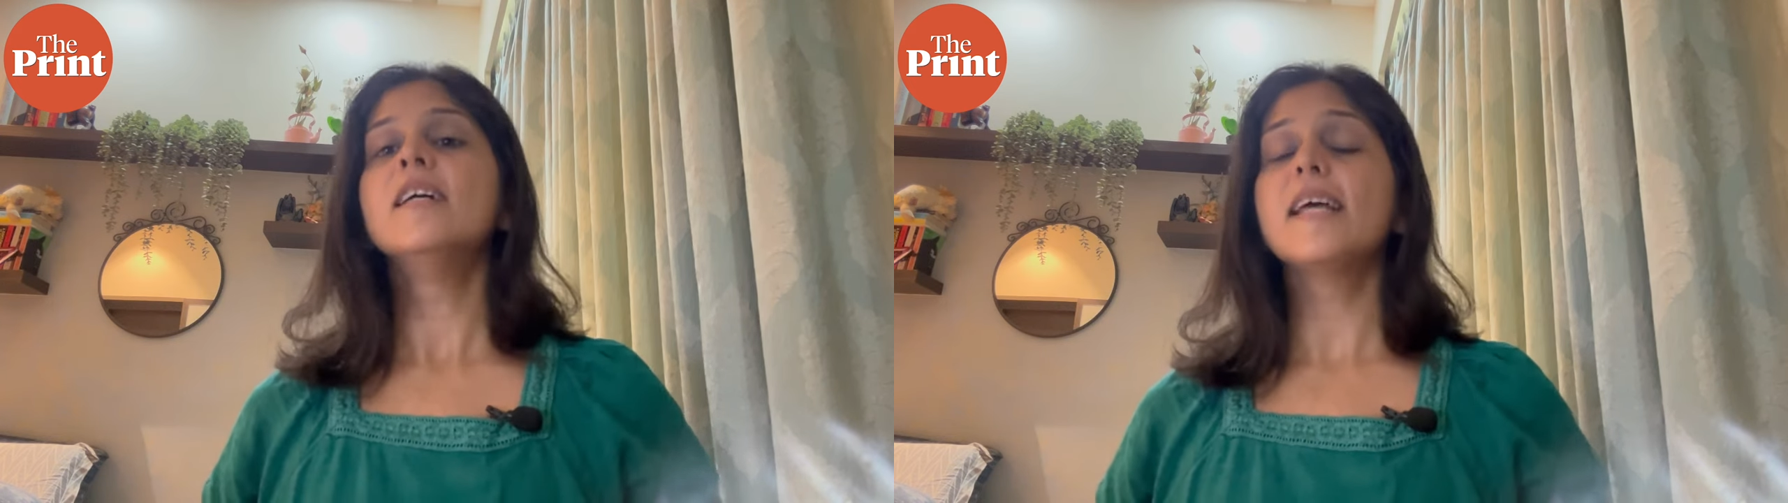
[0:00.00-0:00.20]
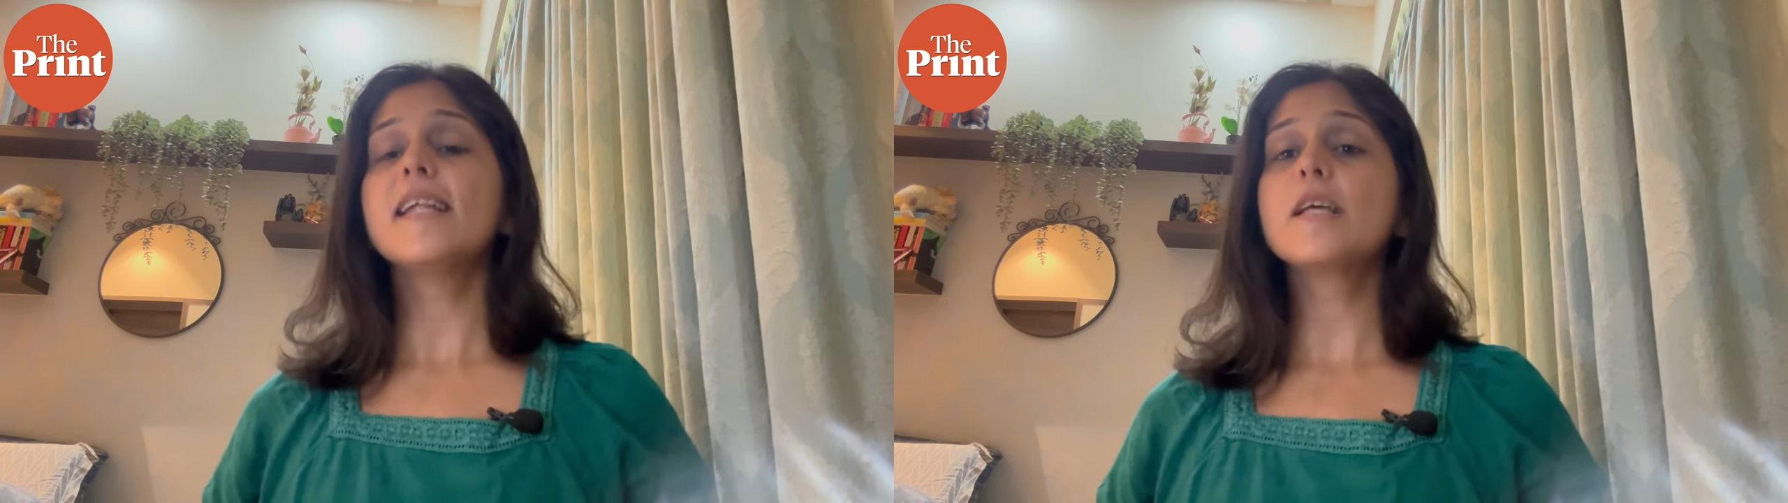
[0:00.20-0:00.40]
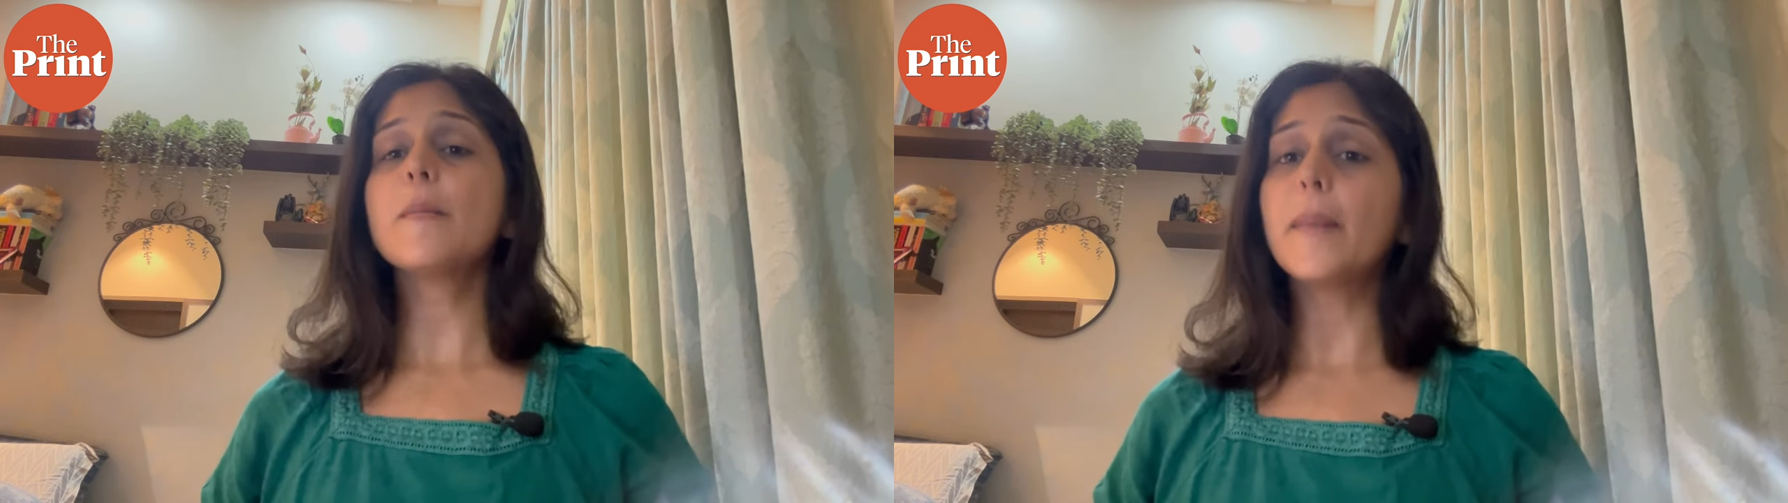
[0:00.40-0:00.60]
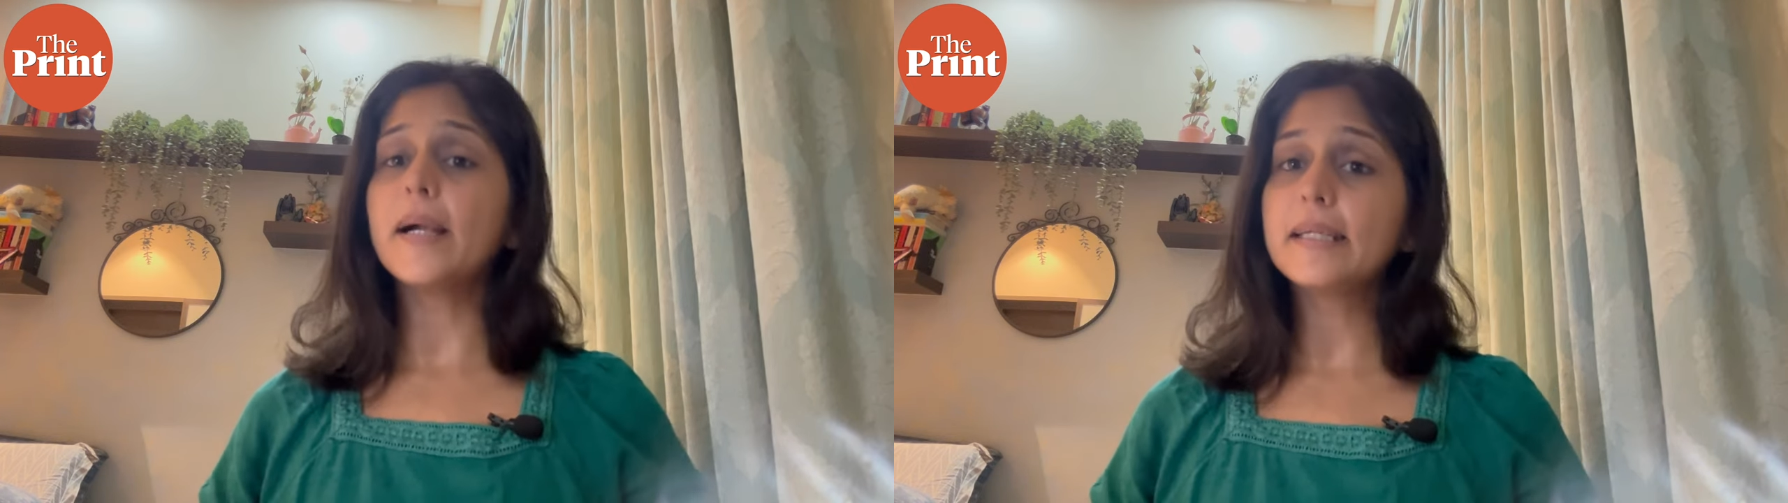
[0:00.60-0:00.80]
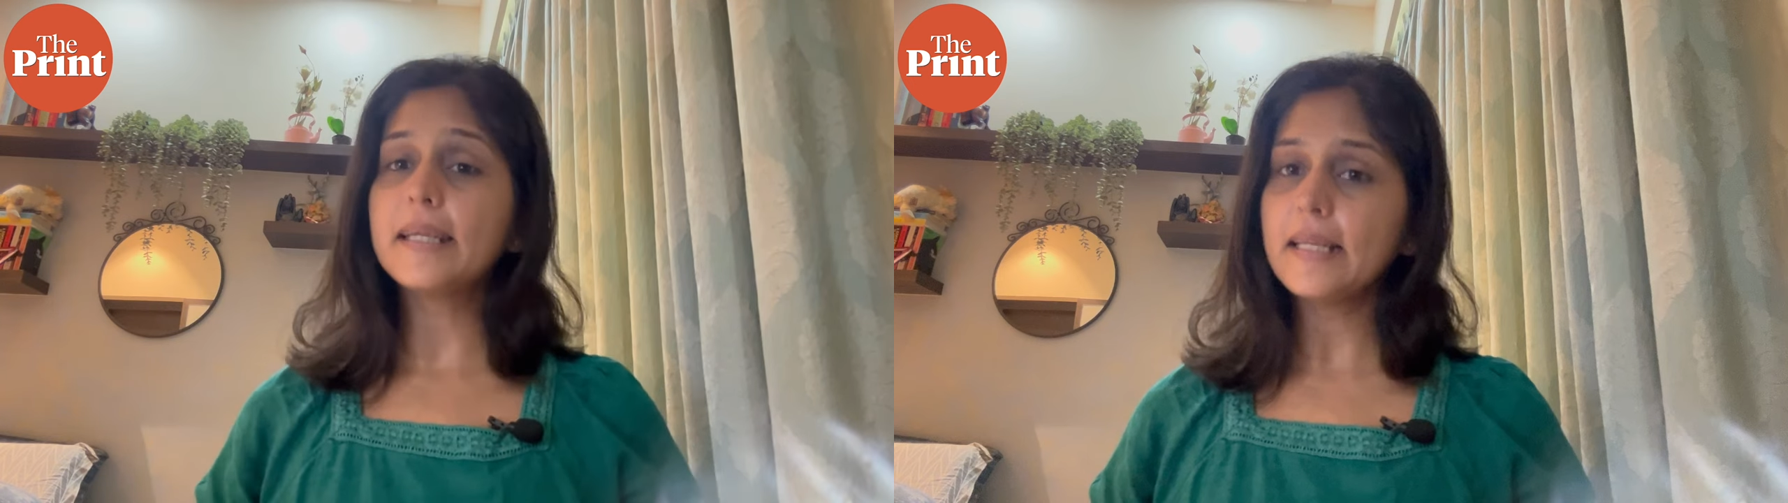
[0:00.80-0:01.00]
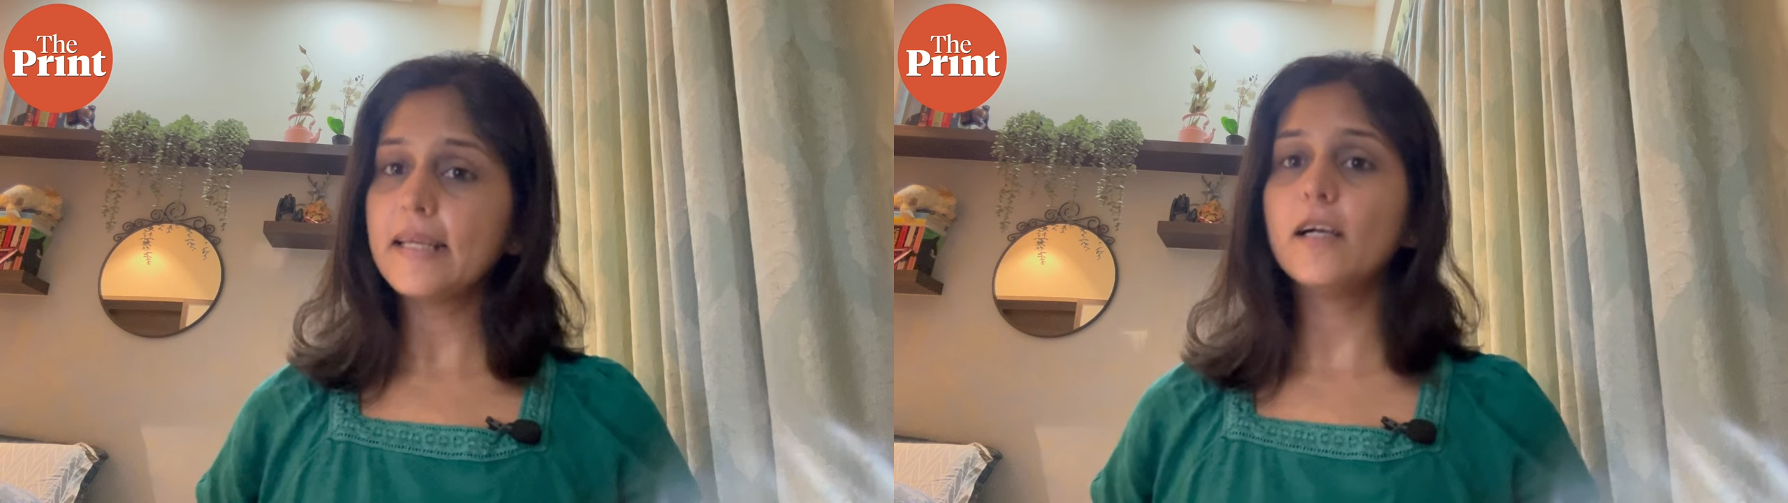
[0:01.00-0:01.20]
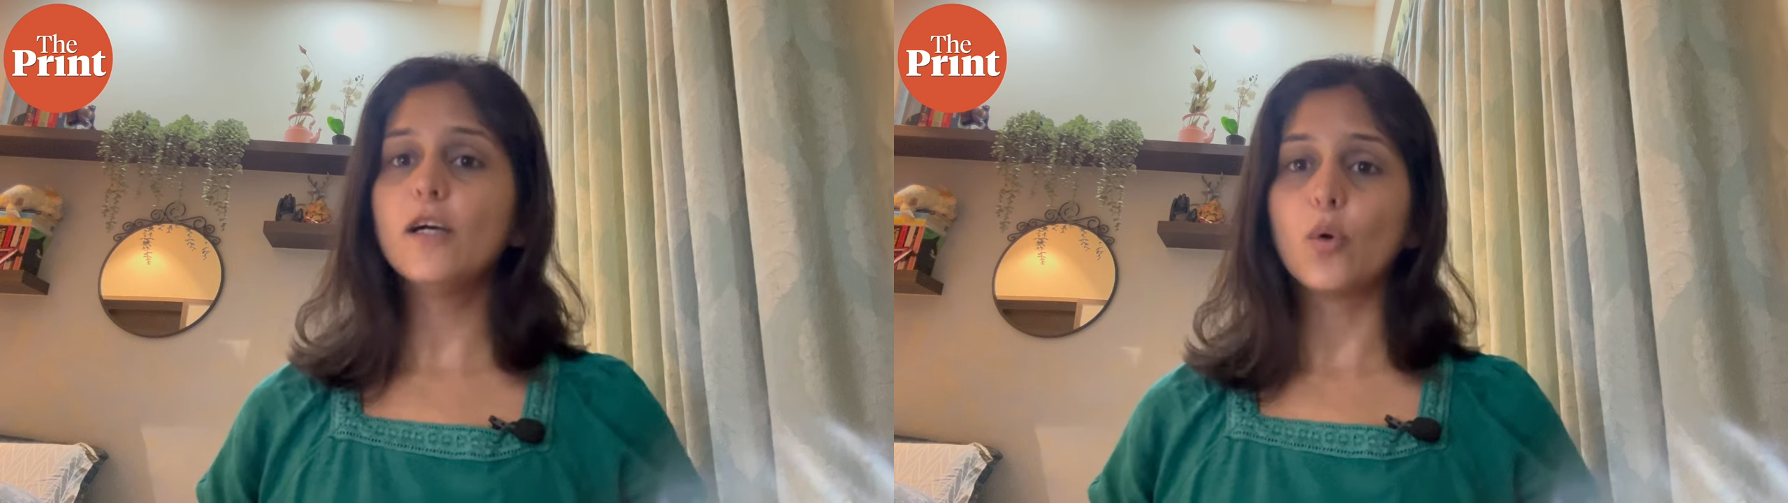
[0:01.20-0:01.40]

there is a multi-layer